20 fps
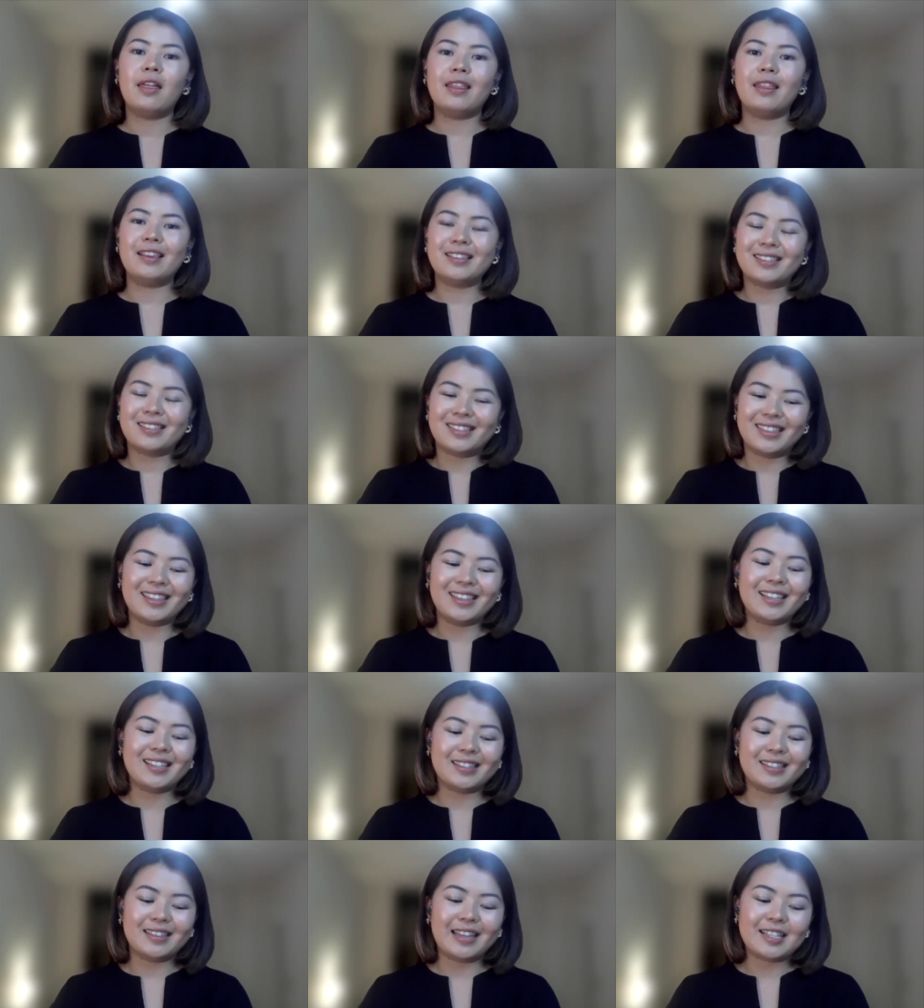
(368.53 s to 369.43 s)
is
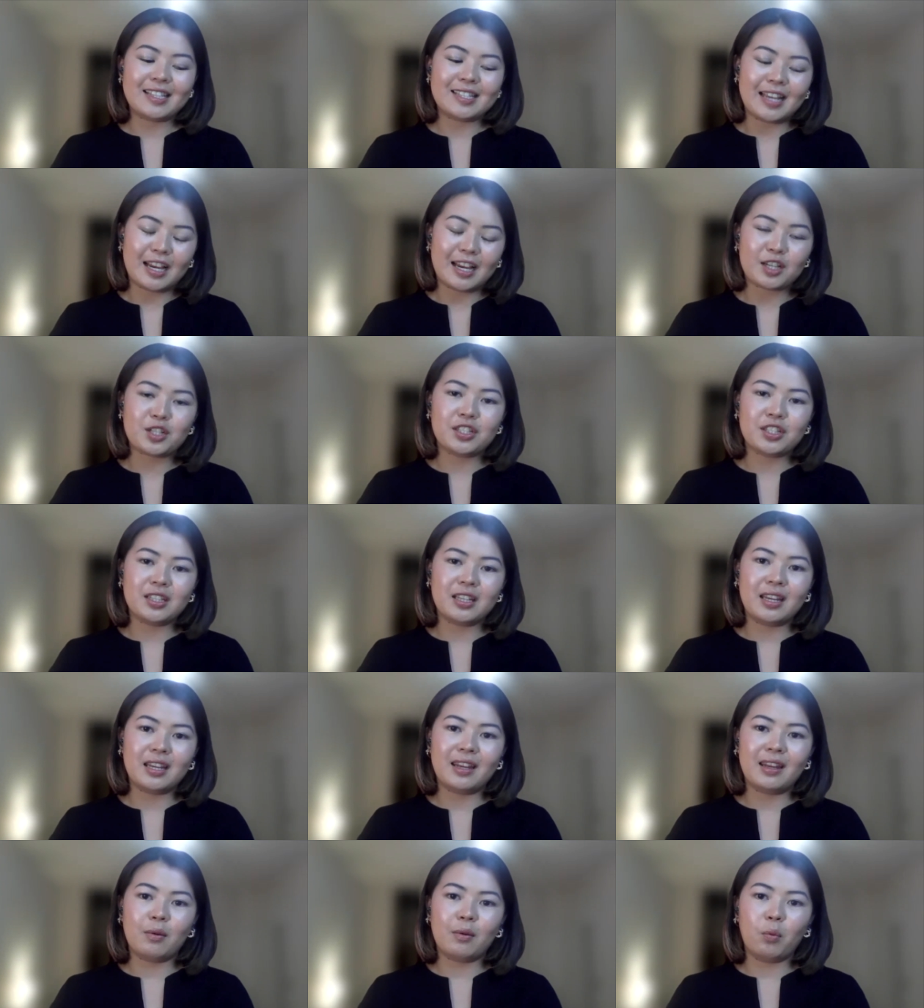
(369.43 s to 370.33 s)
the, that's
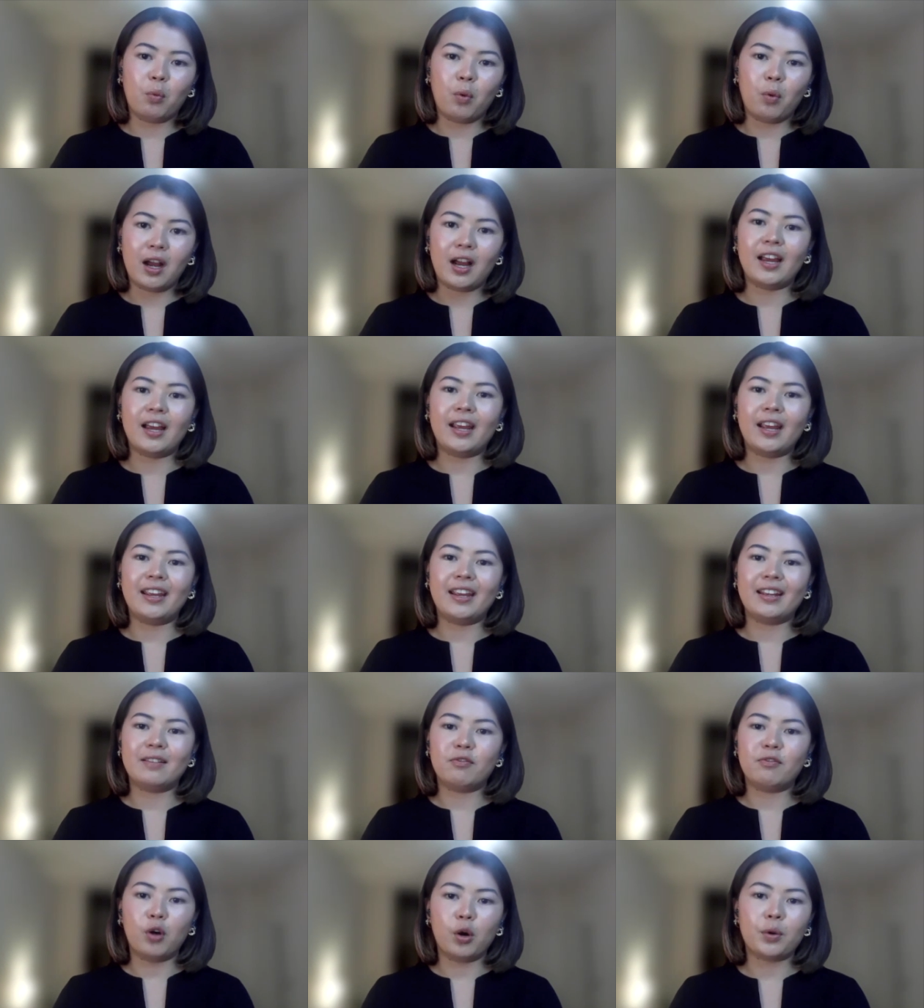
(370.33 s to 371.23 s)
actually
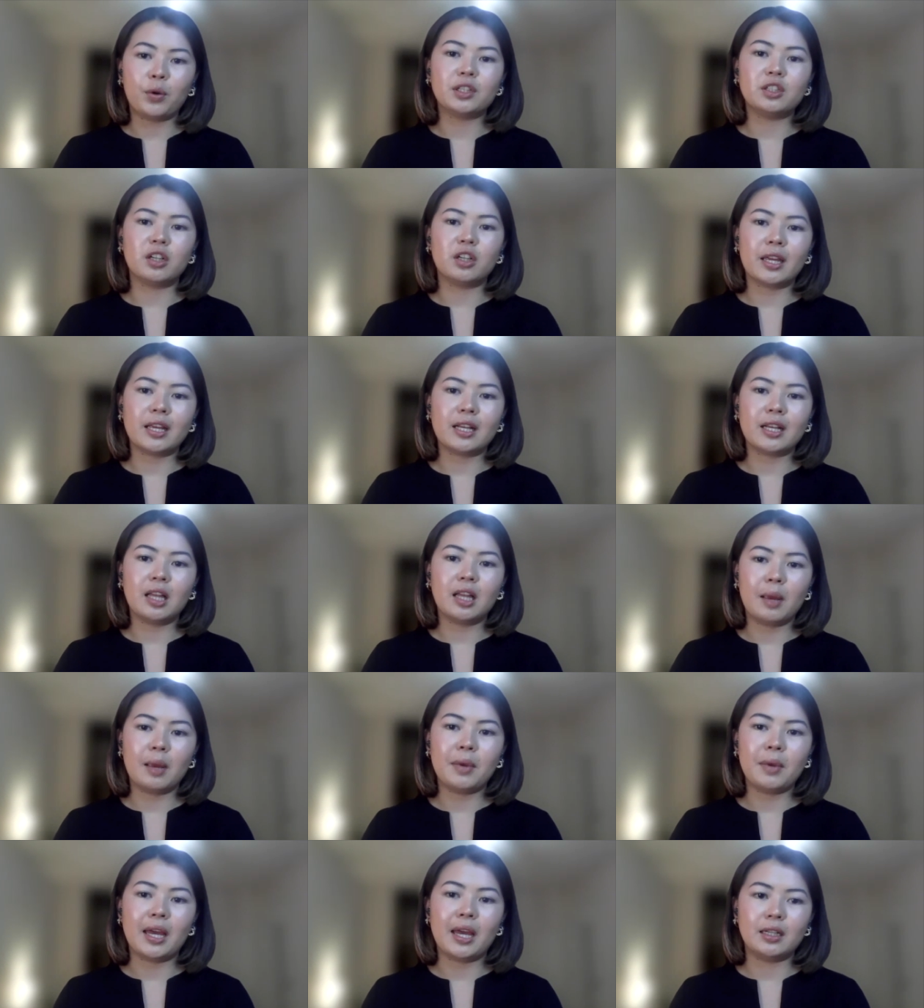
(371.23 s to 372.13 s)
why forward looking
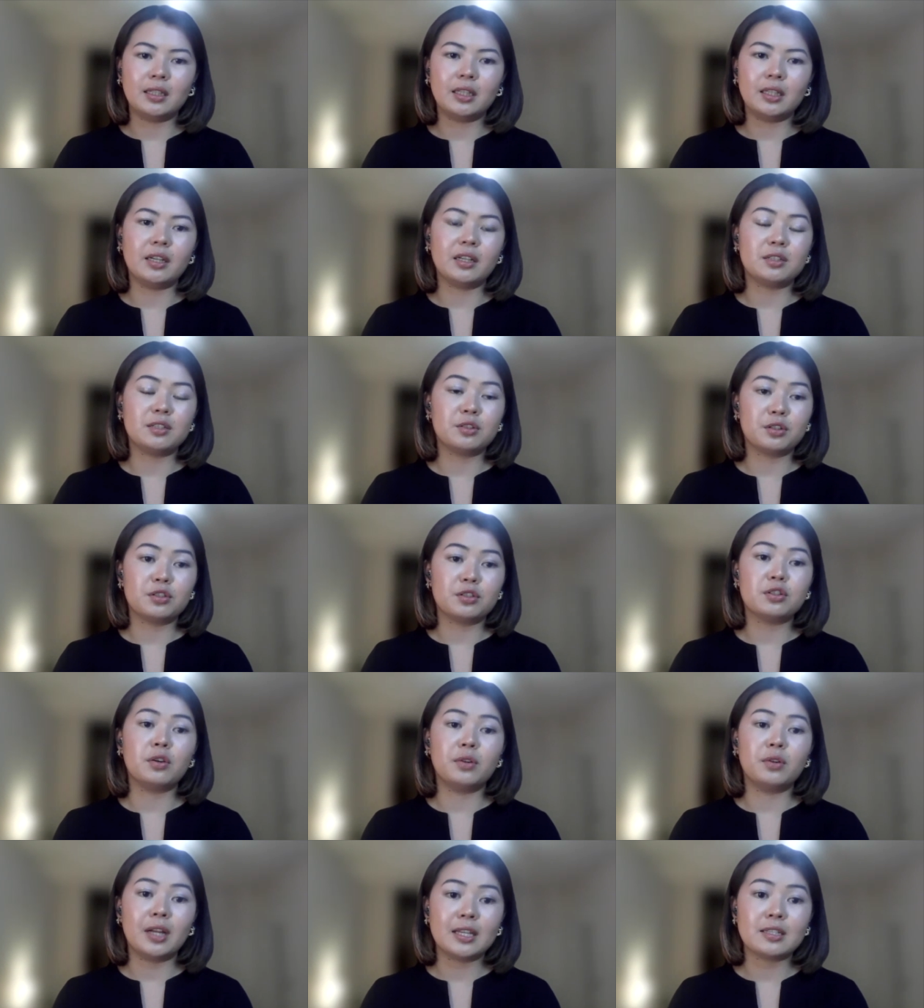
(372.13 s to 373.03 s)
climate analytics are
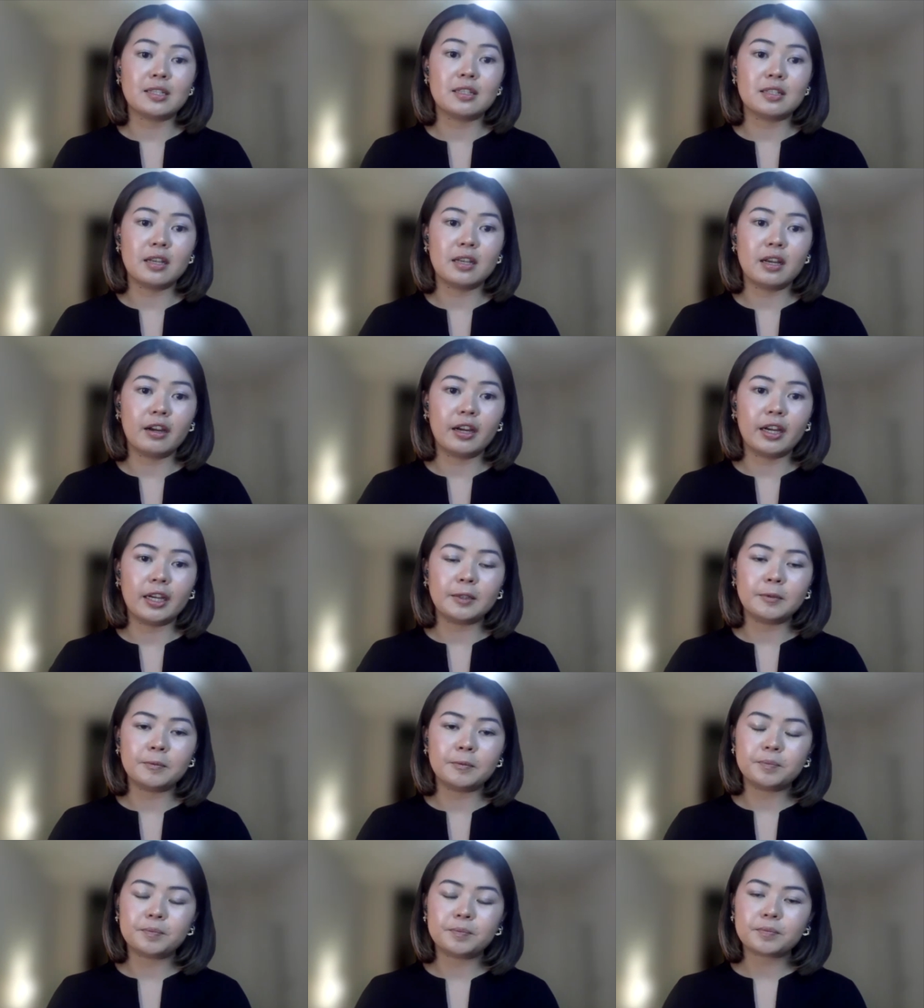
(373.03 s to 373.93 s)
so necessary.